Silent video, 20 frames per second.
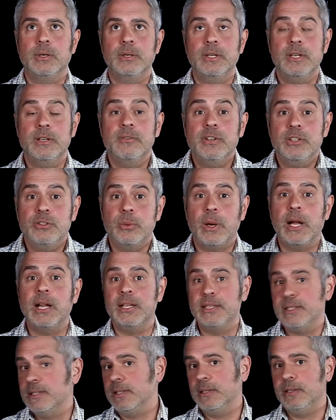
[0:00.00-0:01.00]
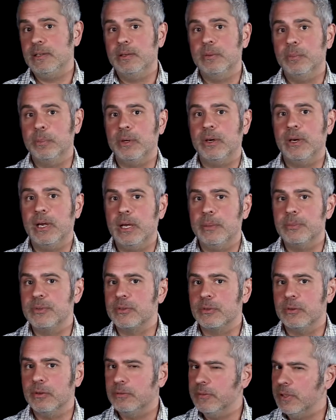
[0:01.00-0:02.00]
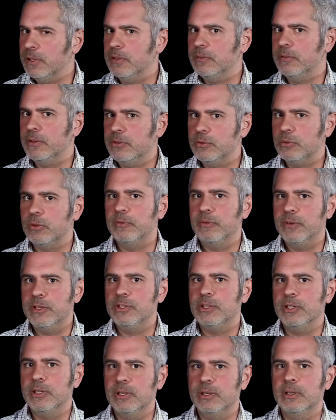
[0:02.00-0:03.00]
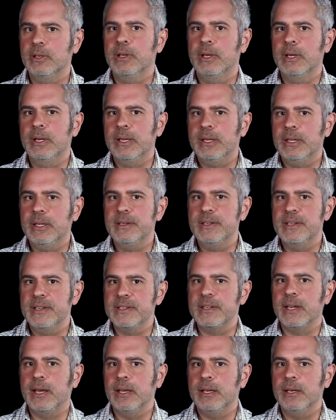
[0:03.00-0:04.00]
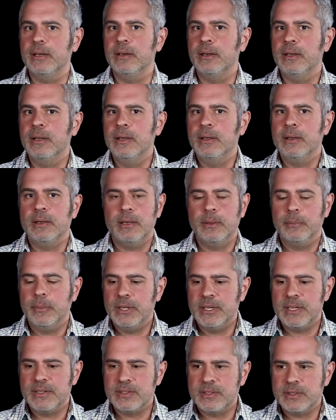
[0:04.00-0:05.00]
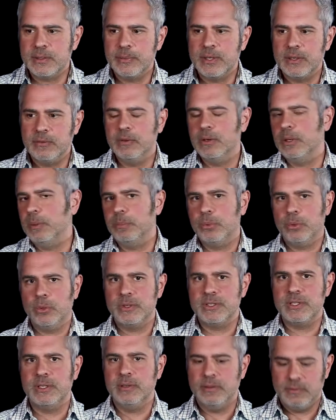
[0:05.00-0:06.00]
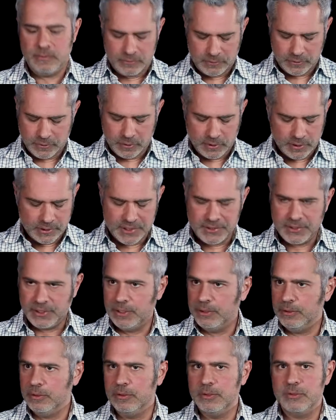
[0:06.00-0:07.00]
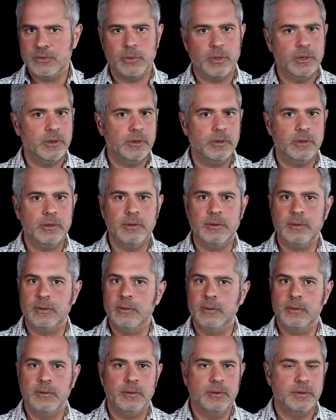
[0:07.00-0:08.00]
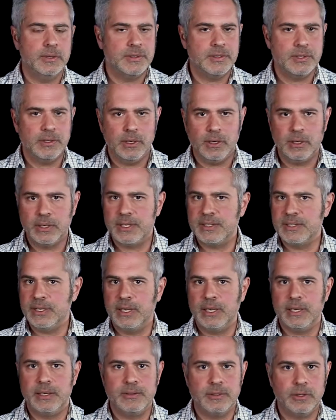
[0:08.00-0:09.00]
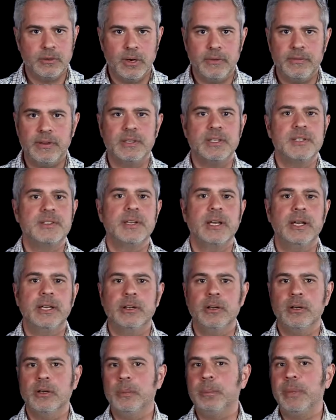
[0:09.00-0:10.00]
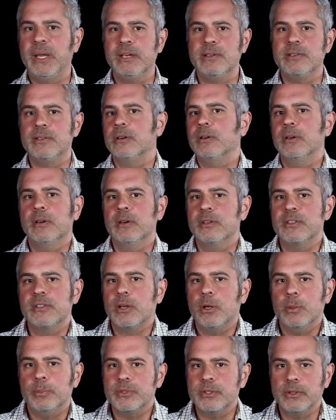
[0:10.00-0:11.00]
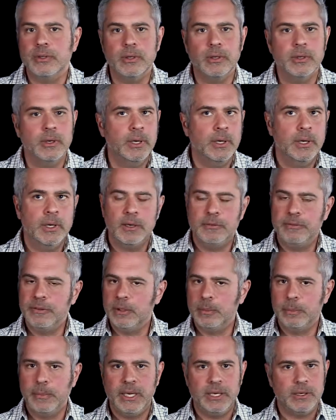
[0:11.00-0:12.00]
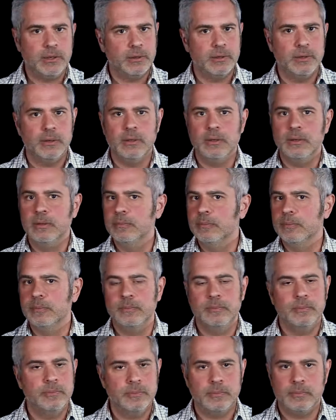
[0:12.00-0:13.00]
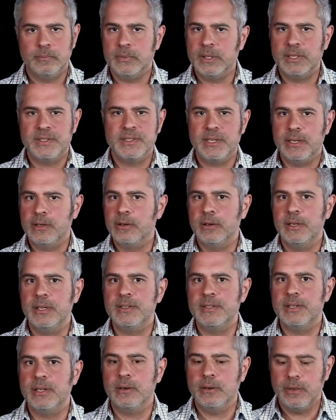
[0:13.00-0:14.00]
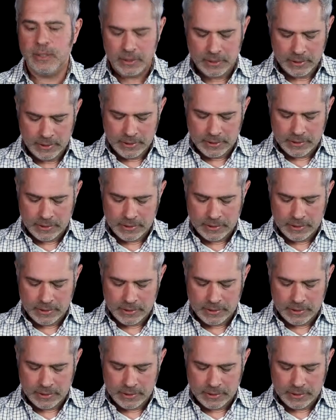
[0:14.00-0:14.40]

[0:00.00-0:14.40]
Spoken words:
individuality, perhaps, or of individual vision in design. And that's something very important for all designers, whether it's an architect, a graphic designer, a painter, a sculptor, a filmmaker, et cetera, et cetera.